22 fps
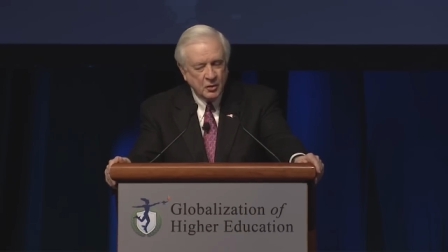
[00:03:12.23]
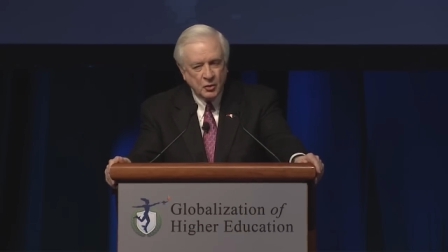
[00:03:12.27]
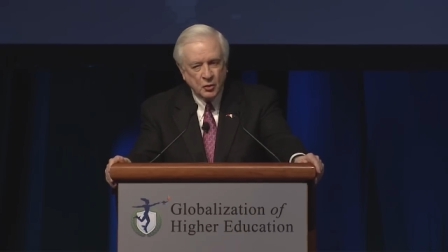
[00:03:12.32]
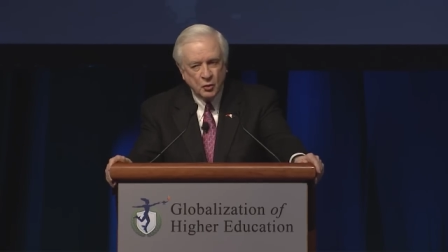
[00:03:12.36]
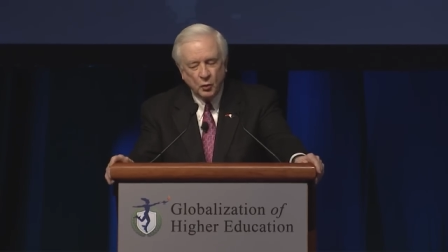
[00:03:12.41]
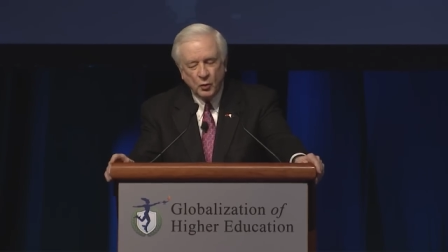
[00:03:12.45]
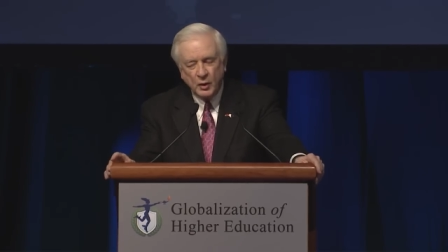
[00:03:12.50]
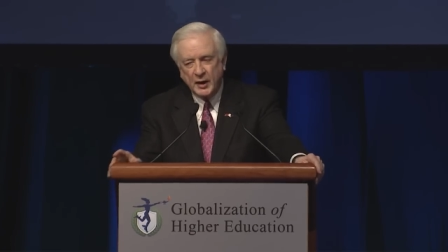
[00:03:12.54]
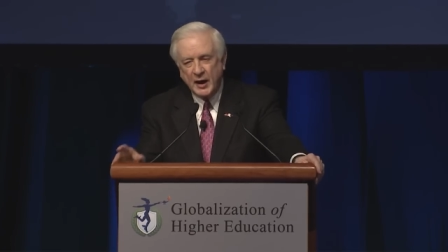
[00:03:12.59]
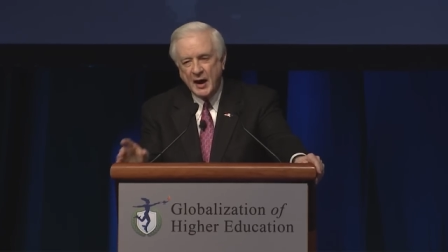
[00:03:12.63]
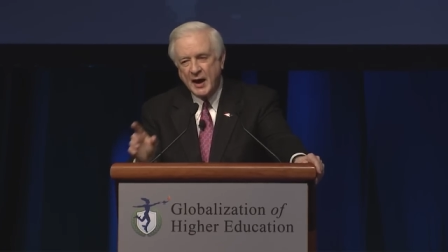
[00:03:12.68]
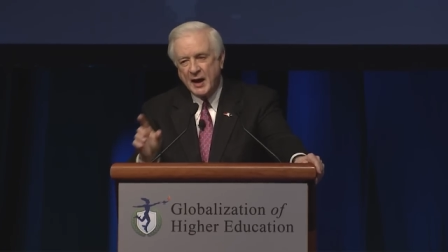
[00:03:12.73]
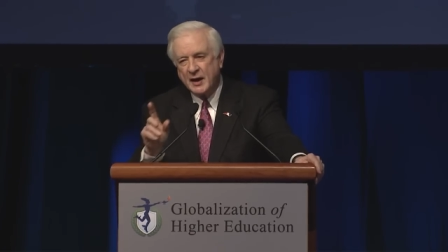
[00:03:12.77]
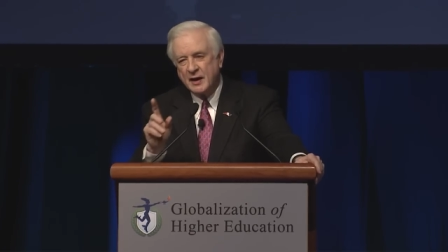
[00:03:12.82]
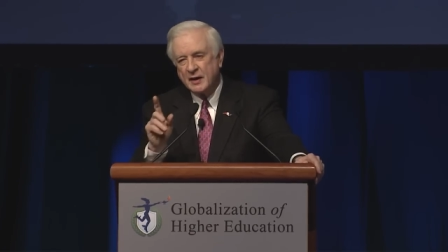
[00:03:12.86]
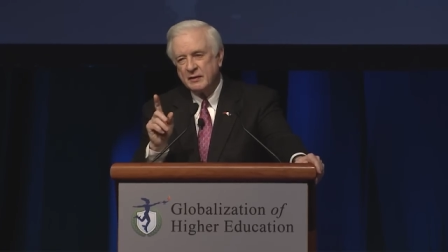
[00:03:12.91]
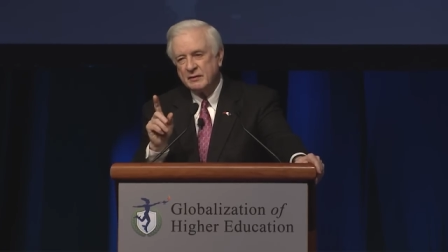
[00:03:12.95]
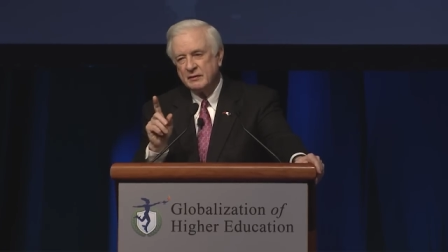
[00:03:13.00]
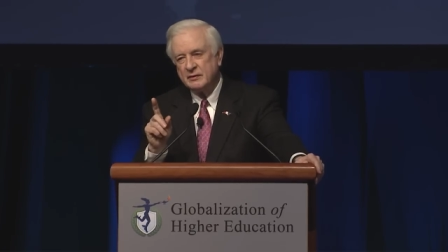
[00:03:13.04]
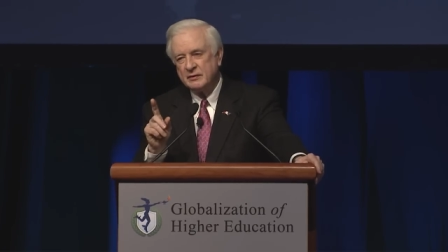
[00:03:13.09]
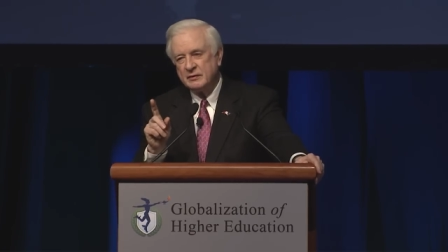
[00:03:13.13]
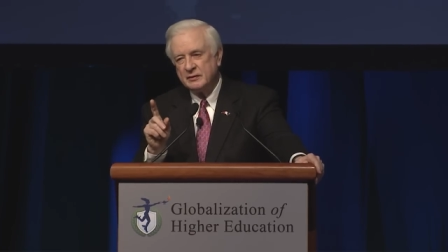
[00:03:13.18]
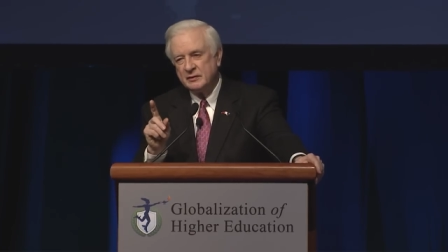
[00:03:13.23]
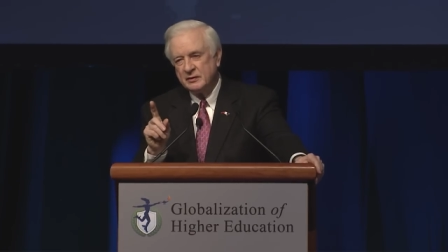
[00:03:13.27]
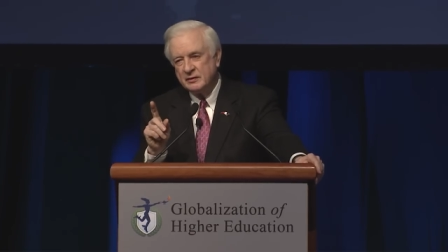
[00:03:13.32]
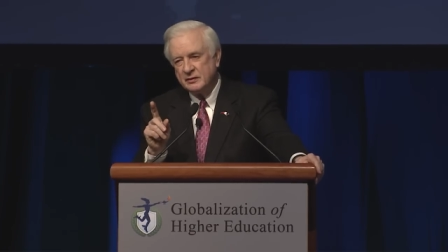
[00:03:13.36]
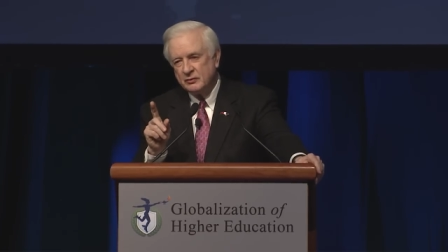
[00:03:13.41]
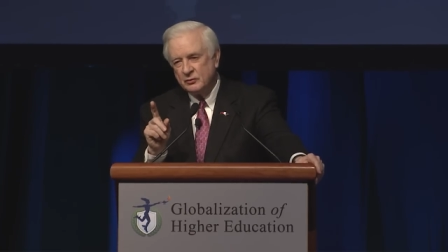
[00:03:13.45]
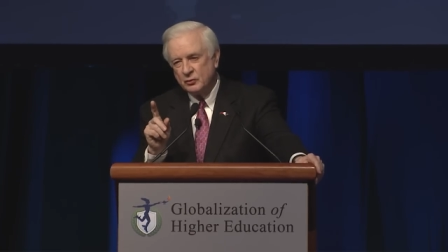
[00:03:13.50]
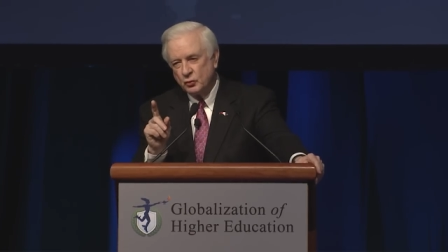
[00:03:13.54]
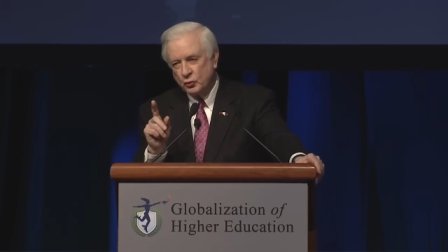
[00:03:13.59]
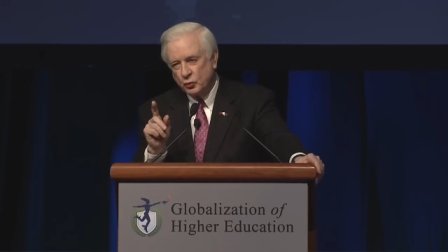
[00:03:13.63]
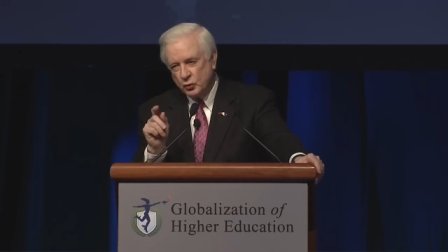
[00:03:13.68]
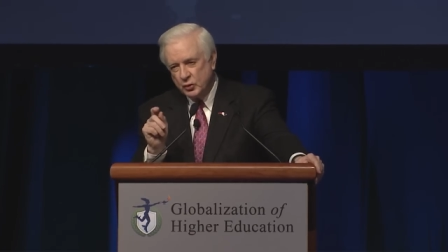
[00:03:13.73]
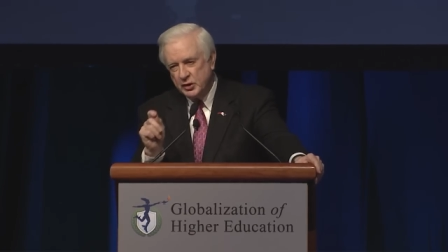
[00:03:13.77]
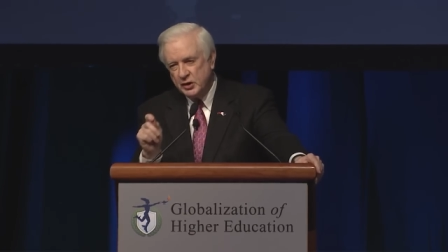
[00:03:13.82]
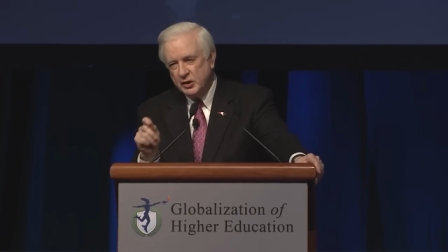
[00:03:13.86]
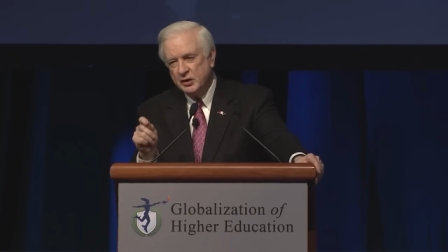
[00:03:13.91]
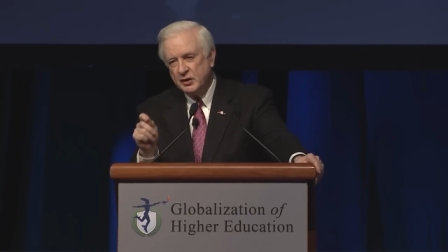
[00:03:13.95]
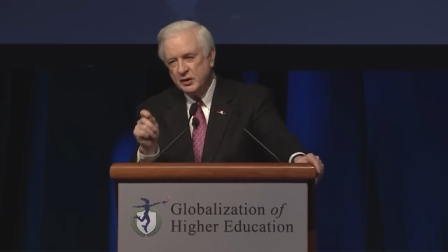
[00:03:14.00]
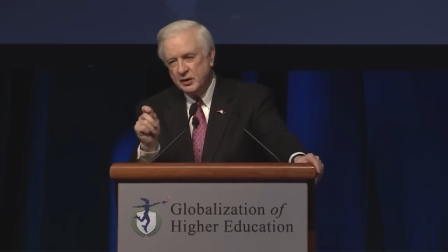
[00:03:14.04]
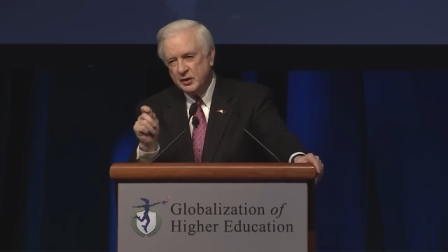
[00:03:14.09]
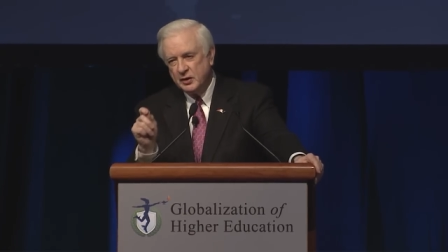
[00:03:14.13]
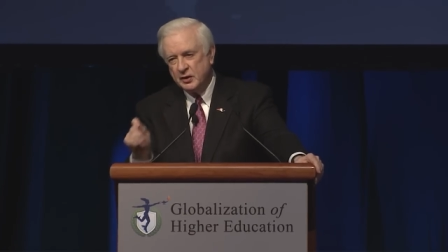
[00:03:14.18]
When I
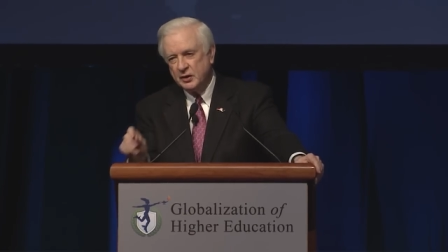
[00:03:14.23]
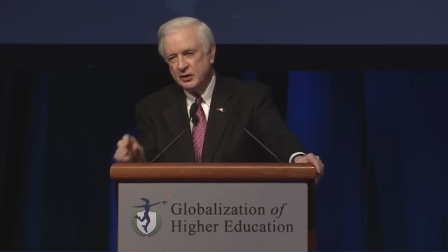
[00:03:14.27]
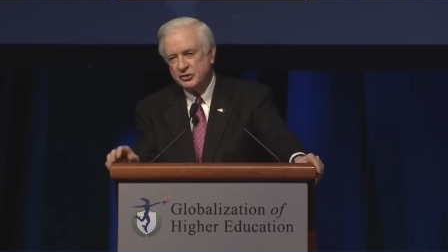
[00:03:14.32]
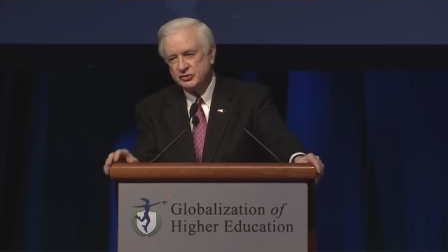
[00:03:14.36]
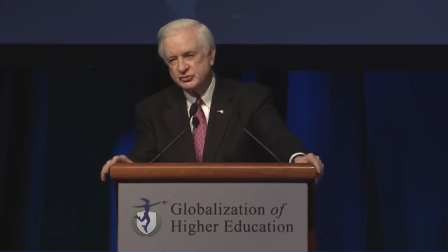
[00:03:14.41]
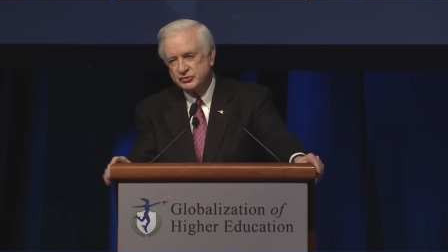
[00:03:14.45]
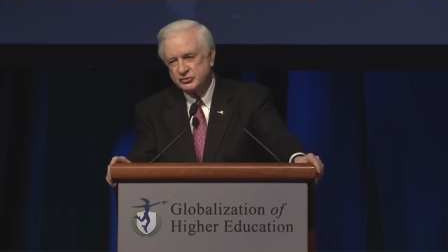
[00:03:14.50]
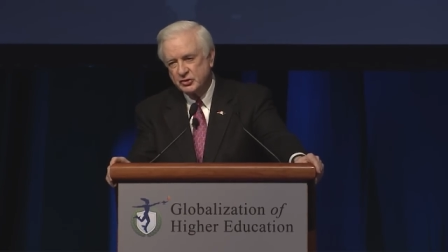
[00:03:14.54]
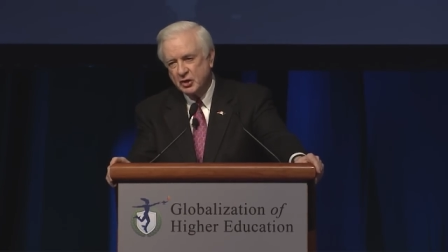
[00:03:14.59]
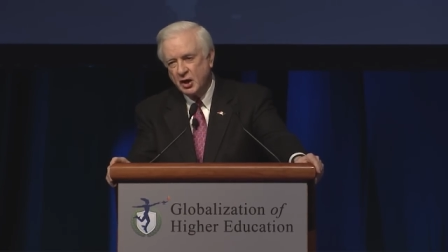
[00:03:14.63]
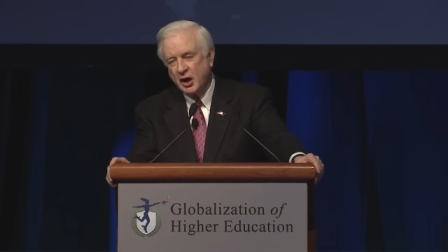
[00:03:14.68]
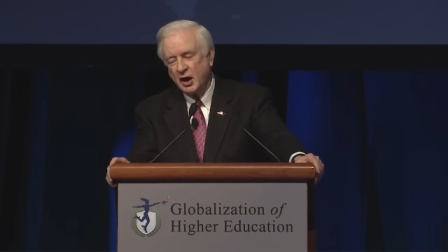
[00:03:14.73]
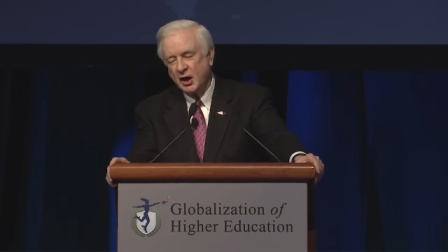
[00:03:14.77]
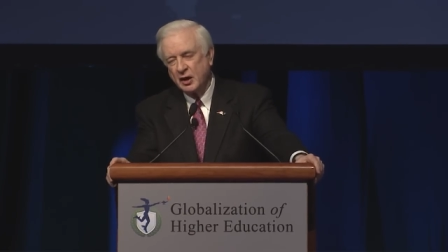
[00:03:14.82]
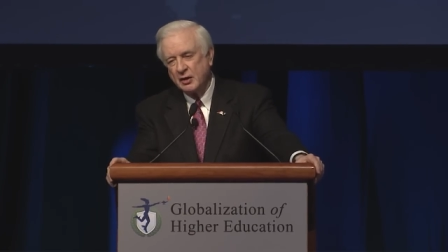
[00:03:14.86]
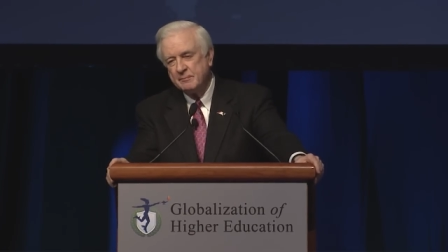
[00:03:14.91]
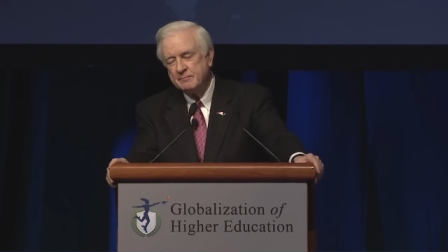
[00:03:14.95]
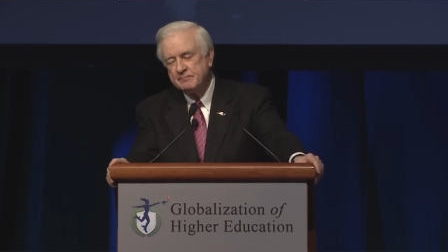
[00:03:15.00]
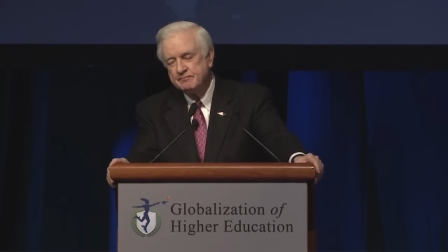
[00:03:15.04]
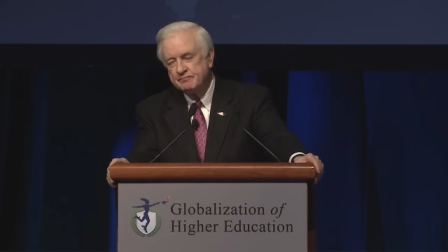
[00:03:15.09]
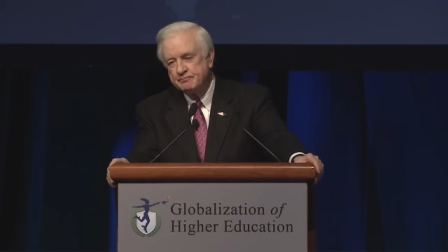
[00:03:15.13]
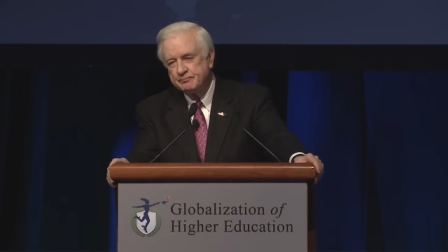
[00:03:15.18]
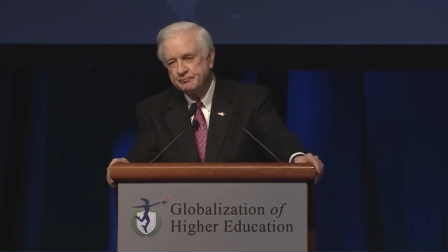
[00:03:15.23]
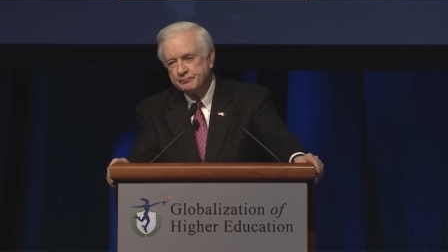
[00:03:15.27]
read his column